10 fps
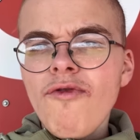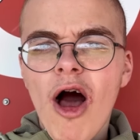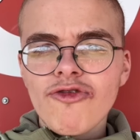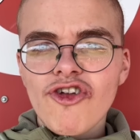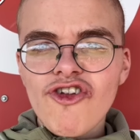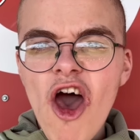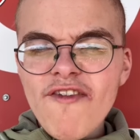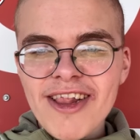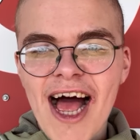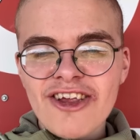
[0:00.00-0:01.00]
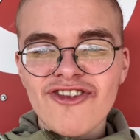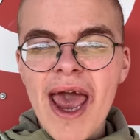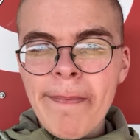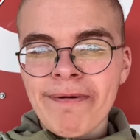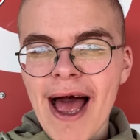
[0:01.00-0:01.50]
Well, Zuma last
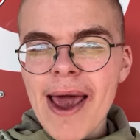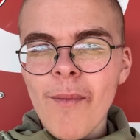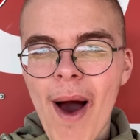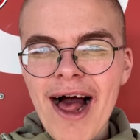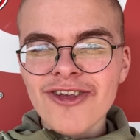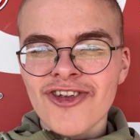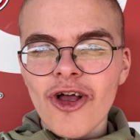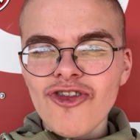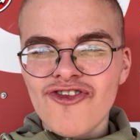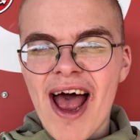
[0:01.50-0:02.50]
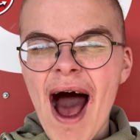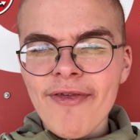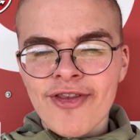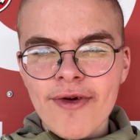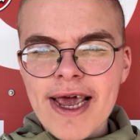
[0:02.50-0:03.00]
year playing well. Sun's out,
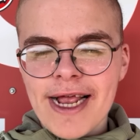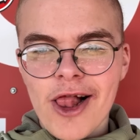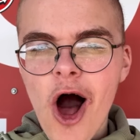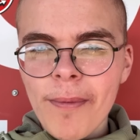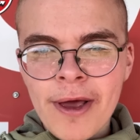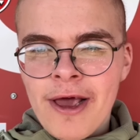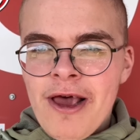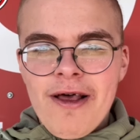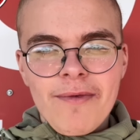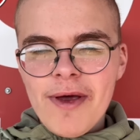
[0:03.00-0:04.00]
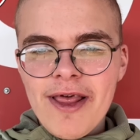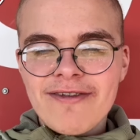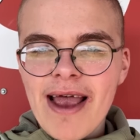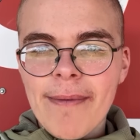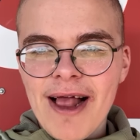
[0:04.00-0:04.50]
3-0 up. Here this
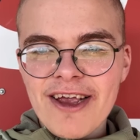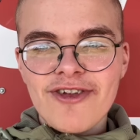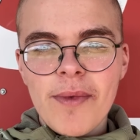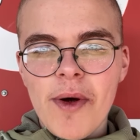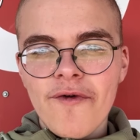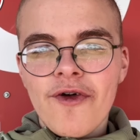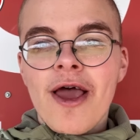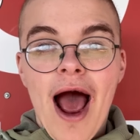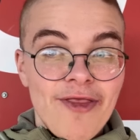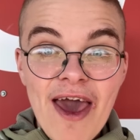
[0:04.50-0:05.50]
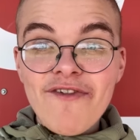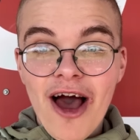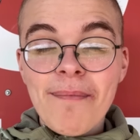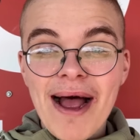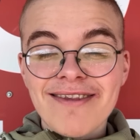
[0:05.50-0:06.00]
time last year, they've
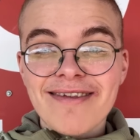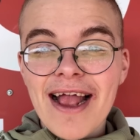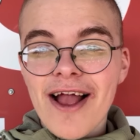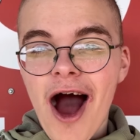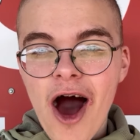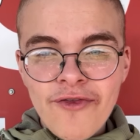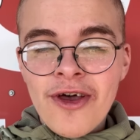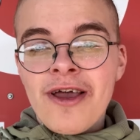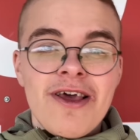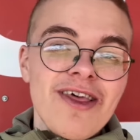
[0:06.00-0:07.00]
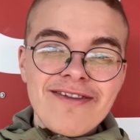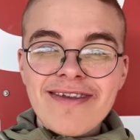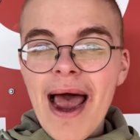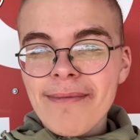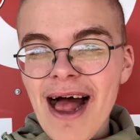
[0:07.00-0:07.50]
got a man sent off. This
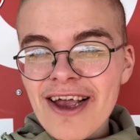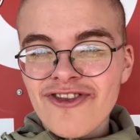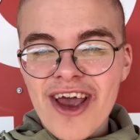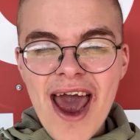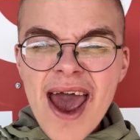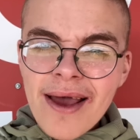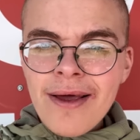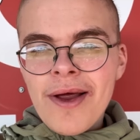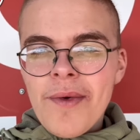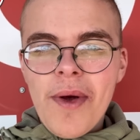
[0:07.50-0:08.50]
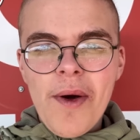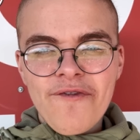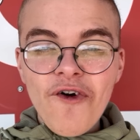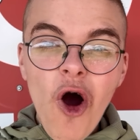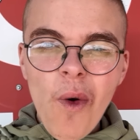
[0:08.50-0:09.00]
time last year, we were
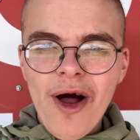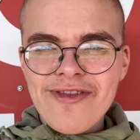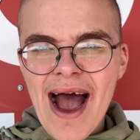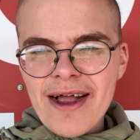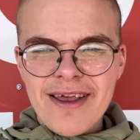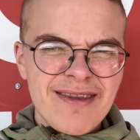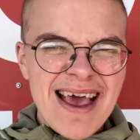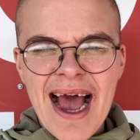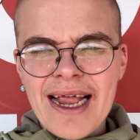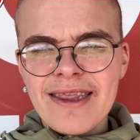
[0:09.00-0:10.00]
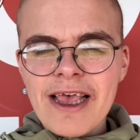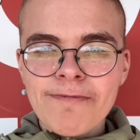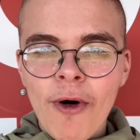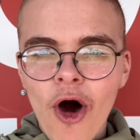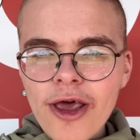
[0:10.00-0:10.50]
4-1 down at kind of
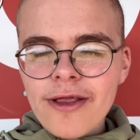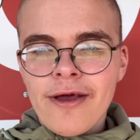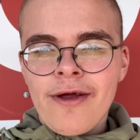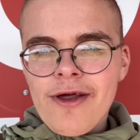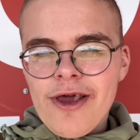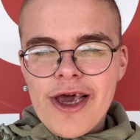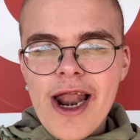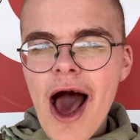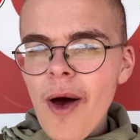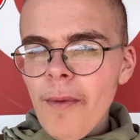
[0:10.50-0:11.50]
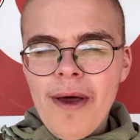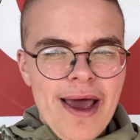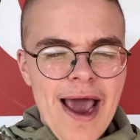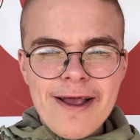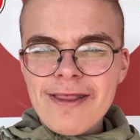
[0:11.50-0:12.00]
this point. You know,
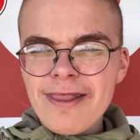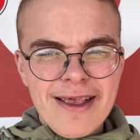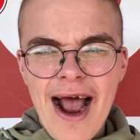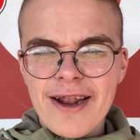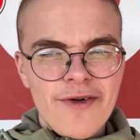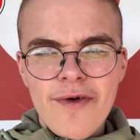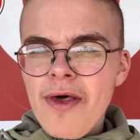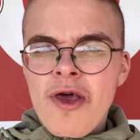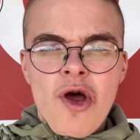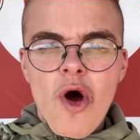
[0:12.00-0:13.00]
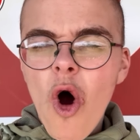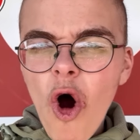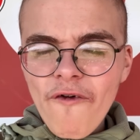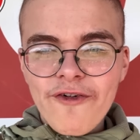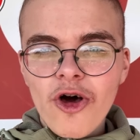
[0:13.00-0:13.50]
in kind of
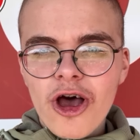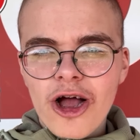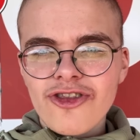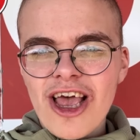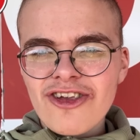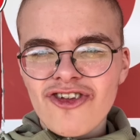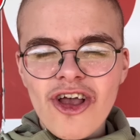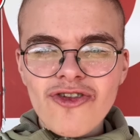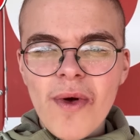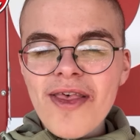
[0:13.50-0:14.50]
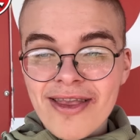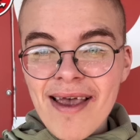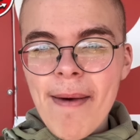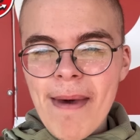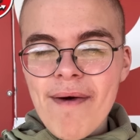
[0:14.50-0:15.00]
awful conditions with
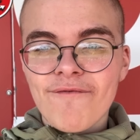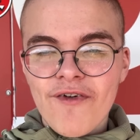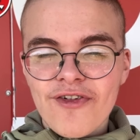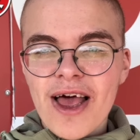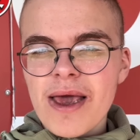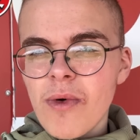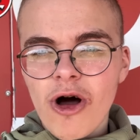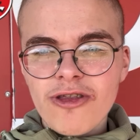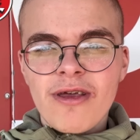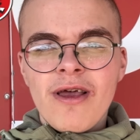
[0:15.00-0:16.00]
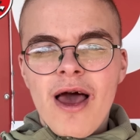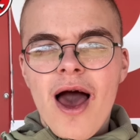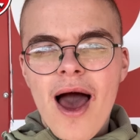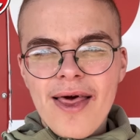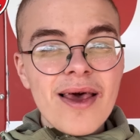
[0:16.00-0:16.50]
10 men for Fleetwood.
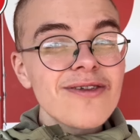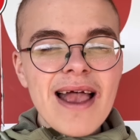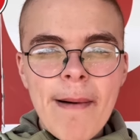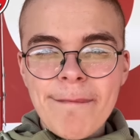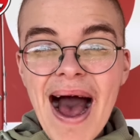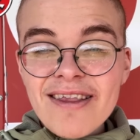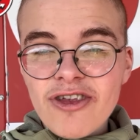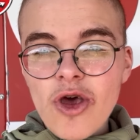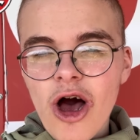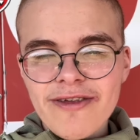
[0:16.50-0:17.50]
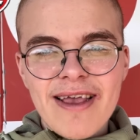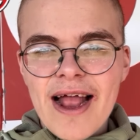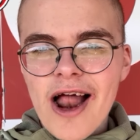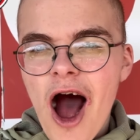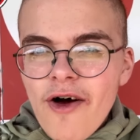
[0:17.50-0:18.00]
I think it was Dan Batty who got
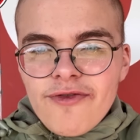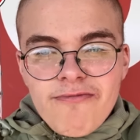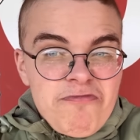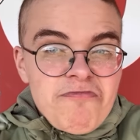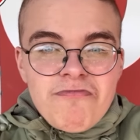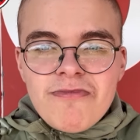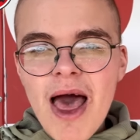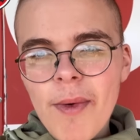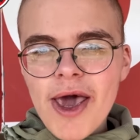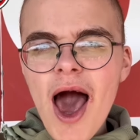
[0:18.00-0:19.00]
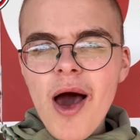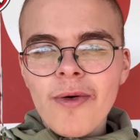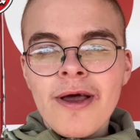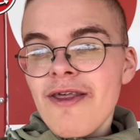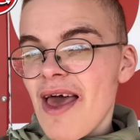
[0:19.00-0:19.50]
sent off. There we
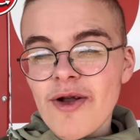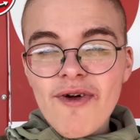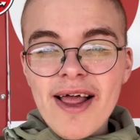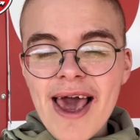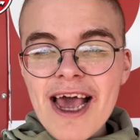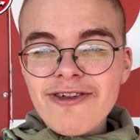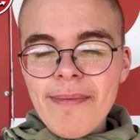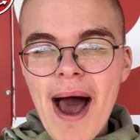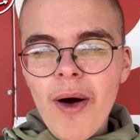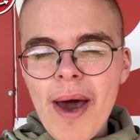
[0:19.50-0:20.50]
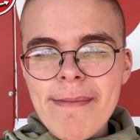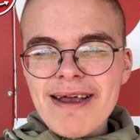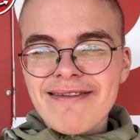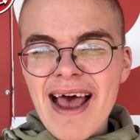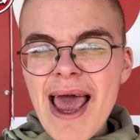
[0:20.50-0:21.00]
go. Then relegation battle in
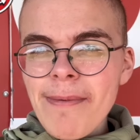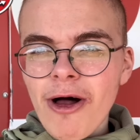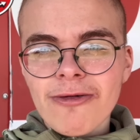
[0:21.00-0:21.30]
mid-table.